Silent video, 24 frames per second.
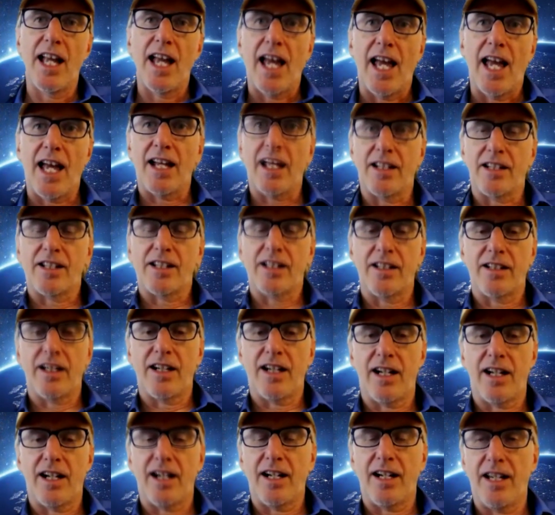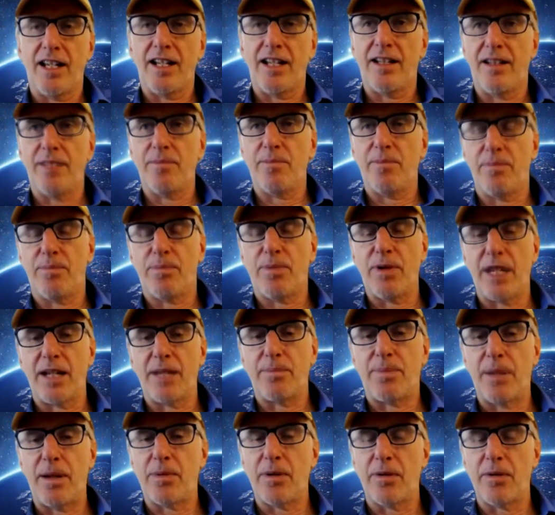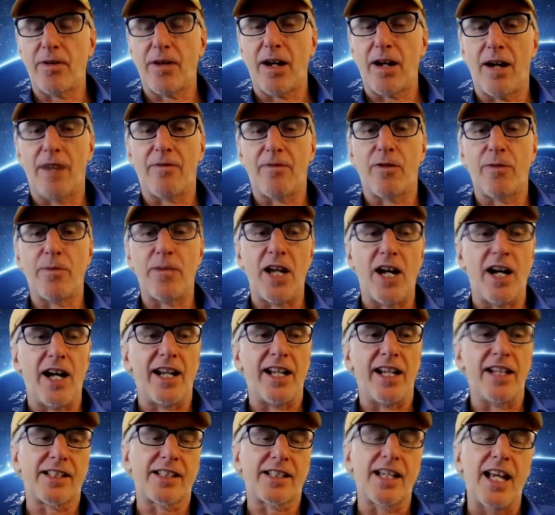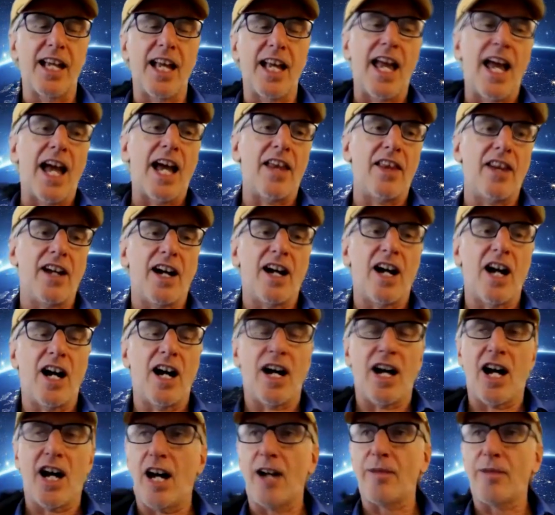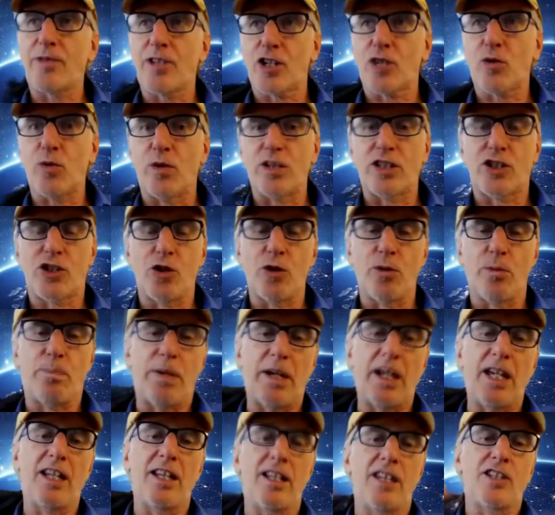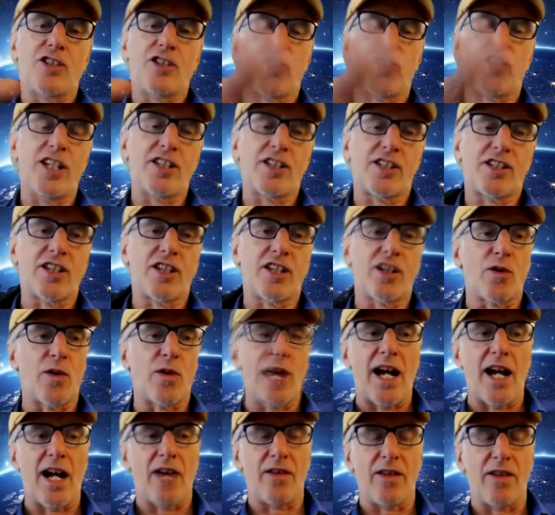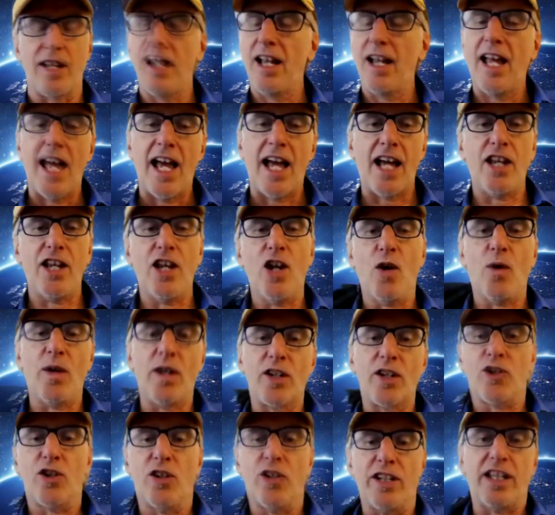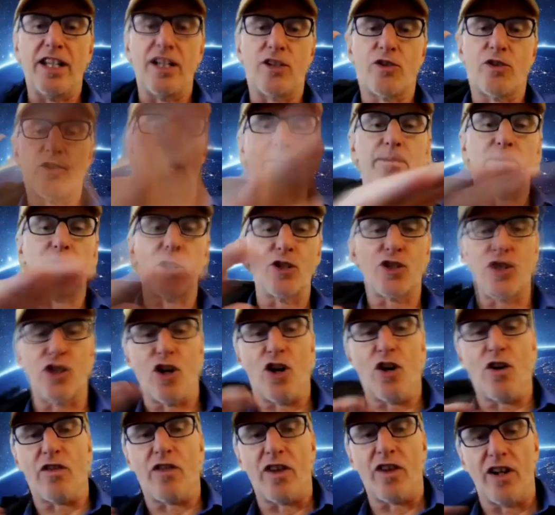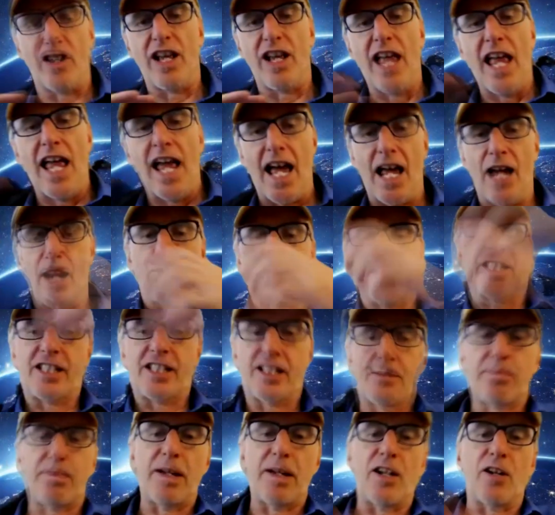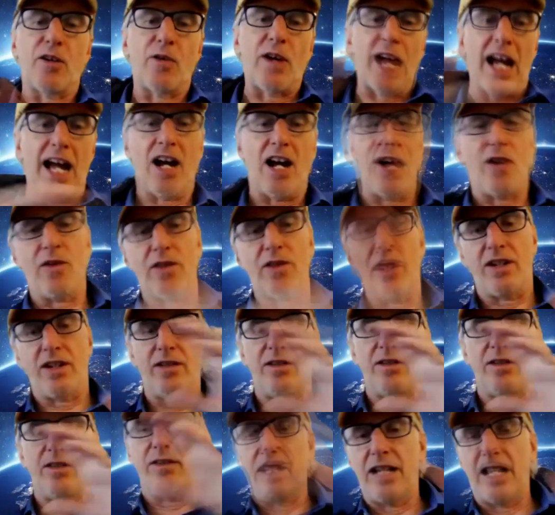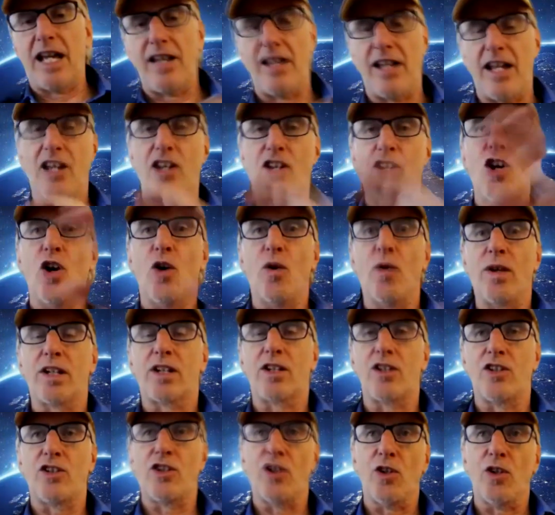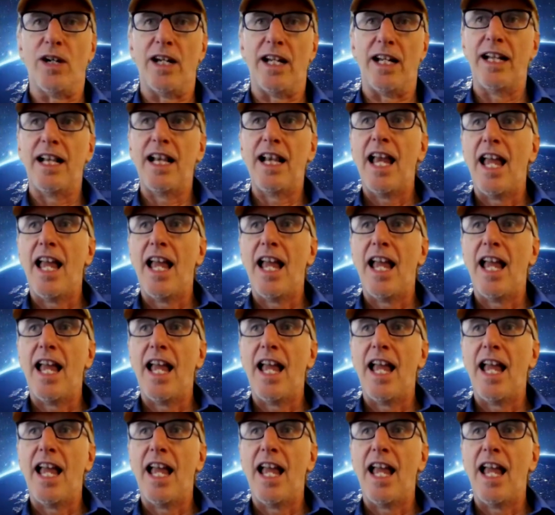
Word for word: And uh, he'd bring people up from the audience. And the uh, object was to pin the cheese to the ground. And no one could. They try and push it over and it would spin around and, and, and no one could do it.